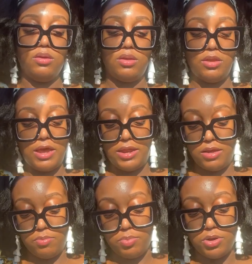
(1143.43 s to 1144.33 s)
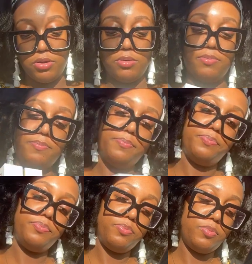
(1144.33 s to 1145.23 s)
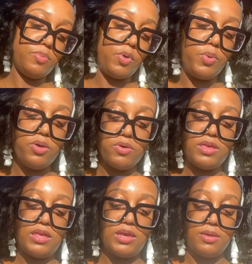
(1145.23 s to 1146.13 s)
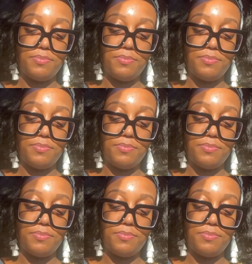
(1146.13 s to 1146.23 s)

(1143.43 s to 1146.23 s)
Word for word: not Emperor so we gonna see